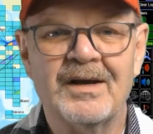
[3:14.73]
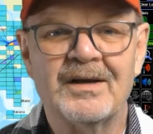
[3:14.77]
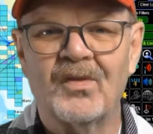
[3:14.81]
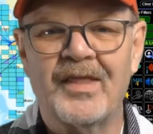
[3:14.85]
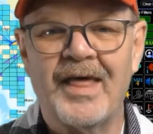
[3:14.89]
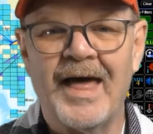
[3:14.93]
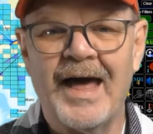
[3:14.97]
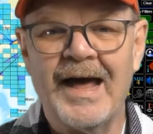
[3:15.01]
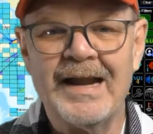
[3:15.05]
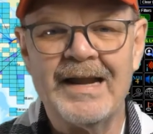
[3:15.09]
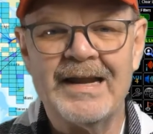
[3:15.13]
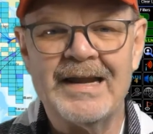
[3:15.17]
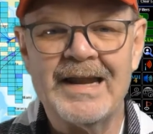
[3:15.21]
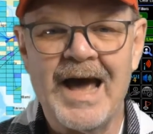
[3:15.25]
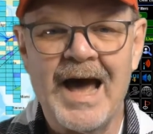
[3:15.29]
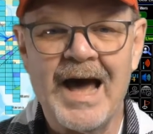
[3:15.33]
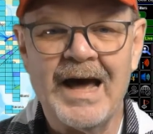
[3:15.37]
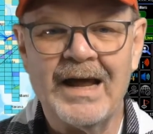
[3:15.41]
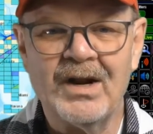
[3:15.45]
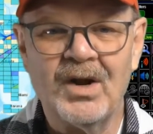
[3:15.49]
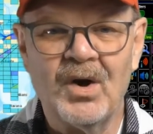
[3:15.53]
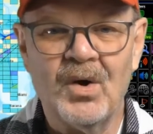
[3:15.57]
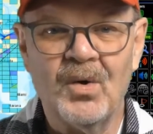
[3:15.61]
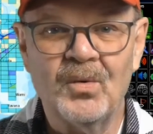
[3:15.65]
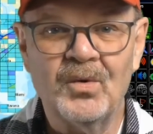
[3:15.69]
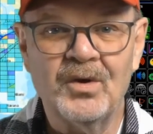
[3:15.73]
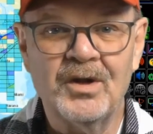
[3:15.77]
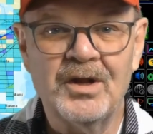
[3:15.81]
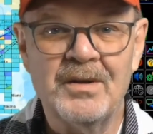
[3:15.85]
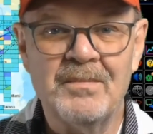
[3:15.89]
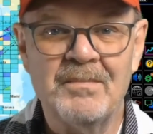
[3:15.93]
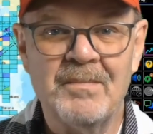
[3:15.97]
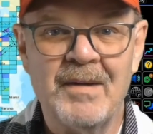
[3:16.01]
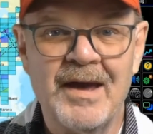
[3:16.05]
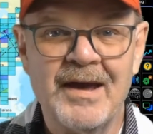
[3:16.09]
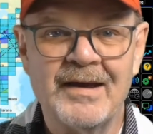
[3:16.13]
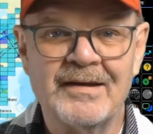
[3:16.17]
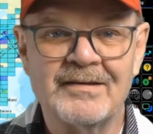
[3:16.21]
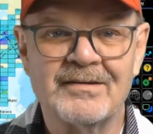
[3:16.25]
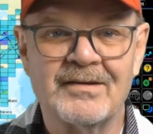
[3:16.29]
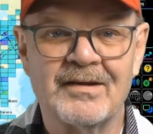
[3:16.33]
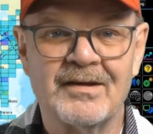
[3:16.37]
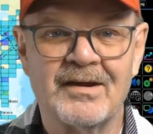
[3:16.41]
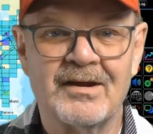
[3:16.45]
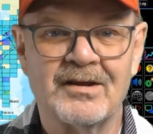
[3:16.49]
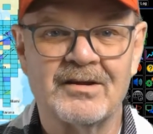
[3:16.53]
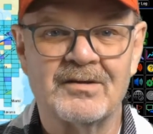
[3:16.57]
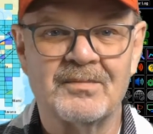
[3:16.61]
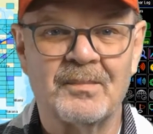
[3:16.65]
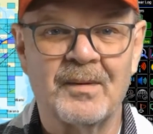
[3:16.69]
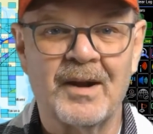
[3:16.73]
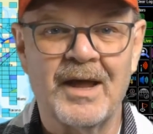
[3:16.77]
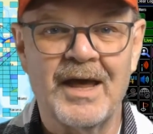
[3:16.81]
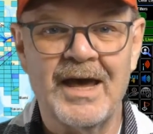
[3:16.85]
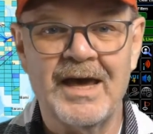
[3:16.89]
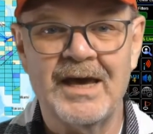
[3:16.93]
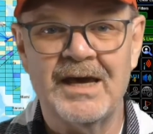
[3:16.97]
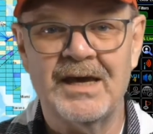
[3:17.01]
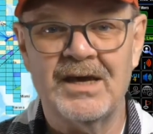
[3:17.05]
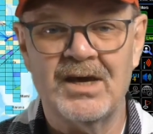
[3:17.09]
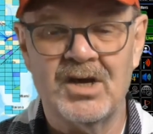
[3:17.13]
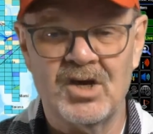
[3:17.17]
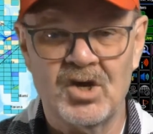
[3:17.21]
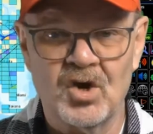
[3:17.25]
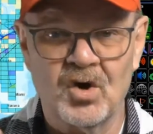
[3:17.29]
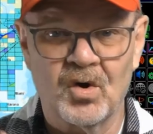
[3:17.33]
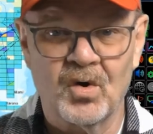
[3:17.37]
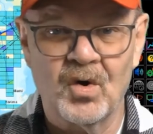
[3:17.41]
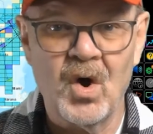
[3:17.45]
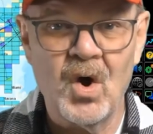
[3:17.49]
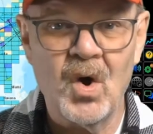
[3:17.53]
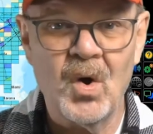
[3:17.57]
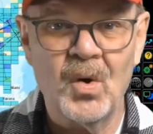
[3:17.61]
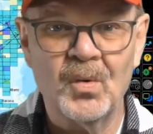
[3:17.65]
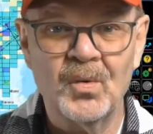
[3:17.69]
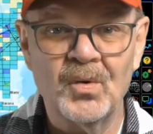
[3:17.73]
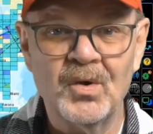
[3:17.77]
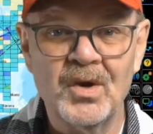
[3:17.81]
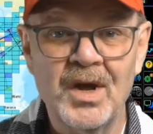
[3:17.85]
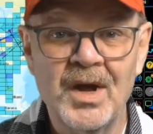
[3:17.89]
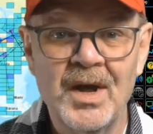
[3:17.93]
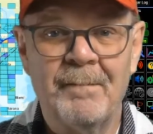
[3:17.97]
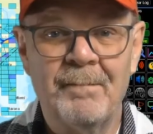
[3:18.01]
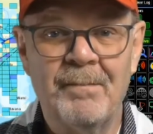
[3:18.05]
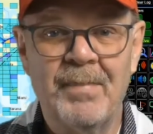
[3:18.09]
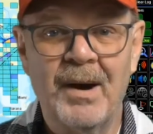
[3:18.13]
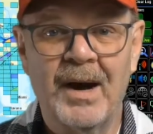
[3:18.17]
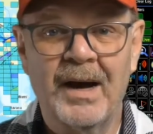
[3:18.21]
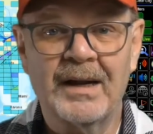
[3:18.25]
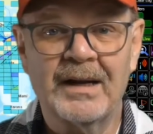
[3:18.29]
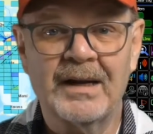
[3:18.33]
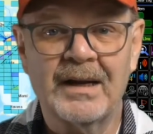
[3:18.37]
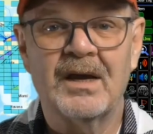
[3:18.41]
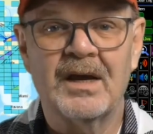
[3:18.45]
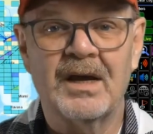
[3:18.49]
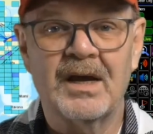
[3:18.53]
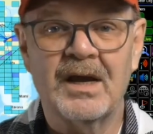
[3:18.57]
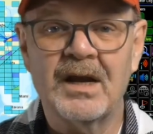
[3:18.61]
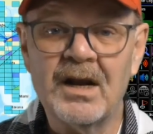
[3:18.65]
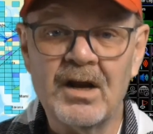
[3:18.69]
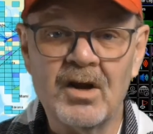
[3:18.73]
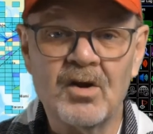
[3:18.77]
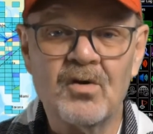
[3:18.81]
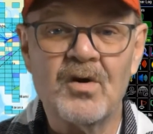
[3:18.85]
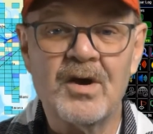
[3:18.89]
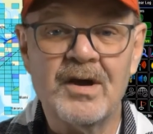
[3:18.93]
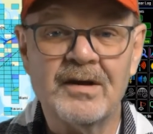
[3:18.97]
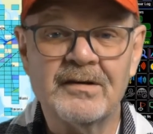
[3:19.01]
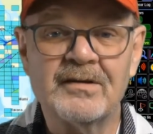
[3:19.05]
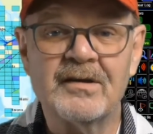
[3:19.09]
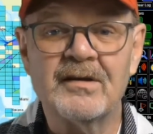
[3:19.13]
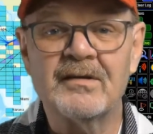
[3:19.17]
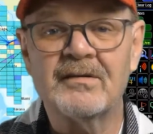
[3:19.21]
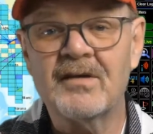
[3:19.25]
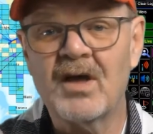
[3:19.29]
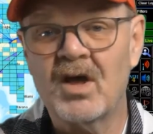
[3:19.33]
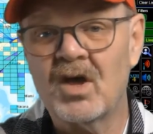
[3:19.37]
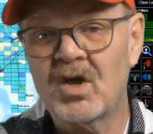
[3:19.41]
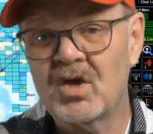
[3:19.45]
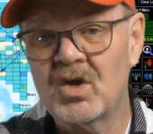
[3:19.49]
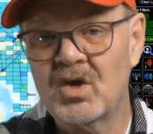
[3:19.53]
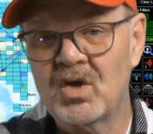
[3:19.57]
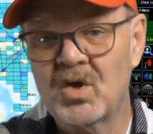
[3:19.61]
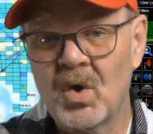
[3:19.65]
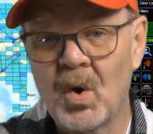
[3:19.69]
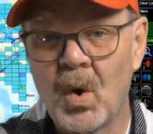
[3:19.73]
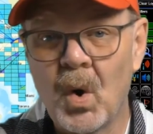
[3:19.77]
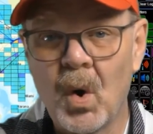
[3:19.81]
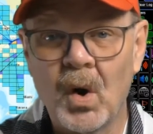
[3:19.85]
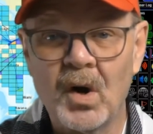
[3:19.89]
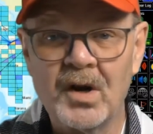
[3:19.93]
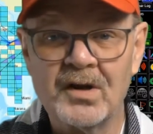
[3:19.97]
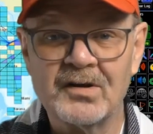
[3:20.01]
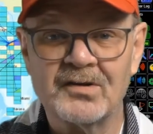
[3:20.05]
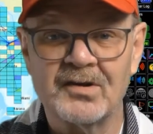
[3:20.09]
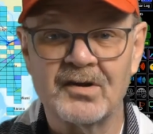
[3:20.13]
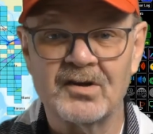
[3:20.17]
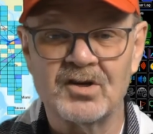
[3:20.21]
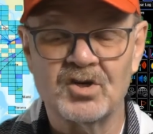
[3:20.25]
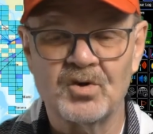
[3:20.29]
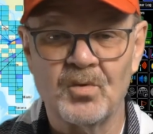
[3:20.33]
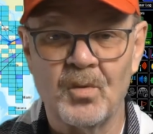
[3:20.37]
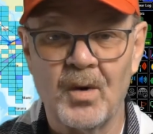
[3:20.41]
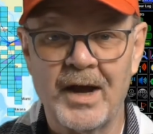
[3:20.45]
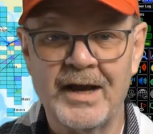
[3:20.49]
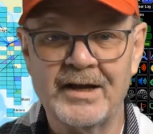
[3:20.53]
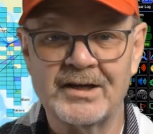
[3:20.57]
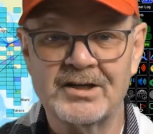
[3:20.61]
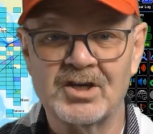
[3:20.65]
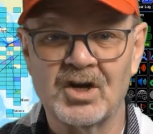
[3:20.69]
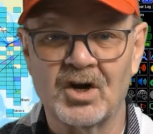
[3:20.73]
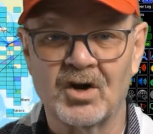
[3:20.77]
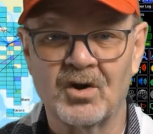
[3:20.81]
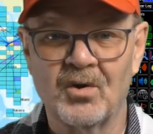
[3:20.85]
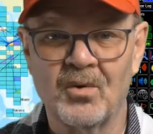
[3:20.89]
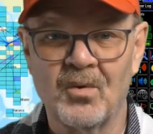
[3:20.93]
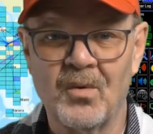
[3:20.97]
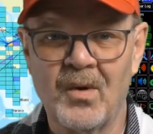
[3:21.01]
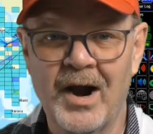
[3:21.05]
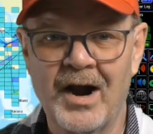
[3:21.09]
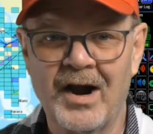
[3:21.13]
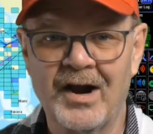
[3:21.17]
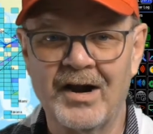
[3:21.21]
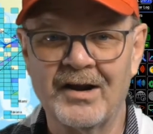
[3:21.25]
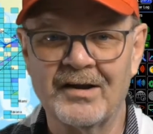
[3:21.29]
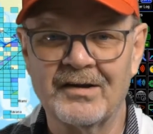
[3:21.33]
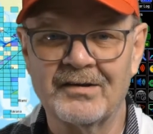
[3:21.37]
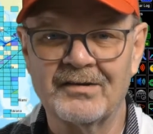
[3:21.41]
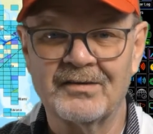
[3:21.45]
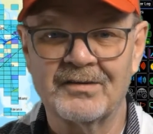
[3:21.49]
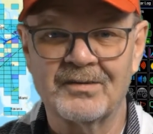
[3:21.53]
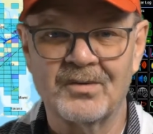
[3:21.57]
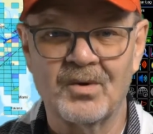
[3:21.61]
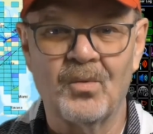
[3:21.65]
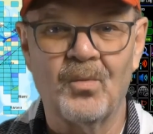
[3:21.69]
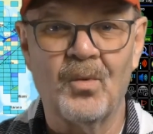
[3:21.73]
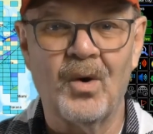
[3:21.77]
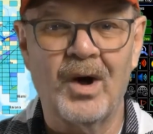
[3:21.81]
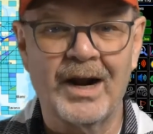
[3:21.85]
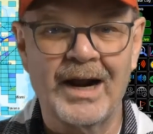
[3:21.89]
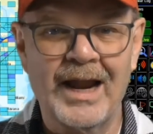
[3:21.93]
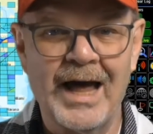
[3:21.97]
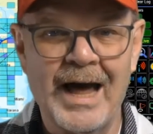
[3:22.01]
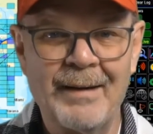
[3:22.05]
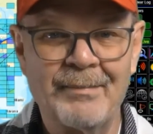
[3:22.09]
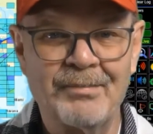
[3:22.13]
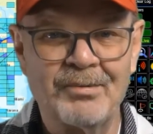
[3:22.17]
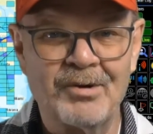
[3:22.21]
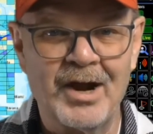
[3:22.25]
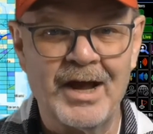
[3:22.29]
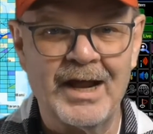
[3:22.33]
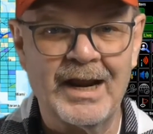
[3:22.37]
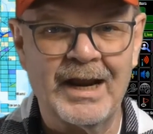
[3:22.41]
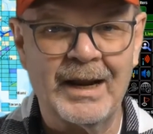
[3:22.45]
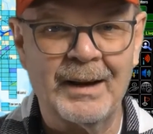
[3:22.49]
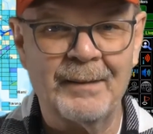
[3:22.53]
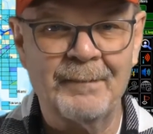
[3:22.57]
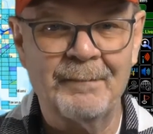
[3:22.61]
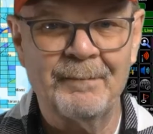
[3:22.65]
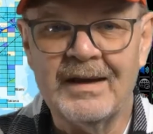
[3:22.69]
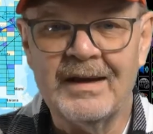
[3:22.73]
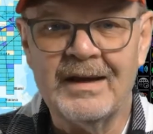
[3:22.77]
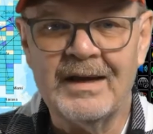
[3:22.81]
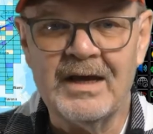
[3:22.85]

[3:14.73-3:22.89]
That not only makes the display your own, but it increases your situational awareness while operating.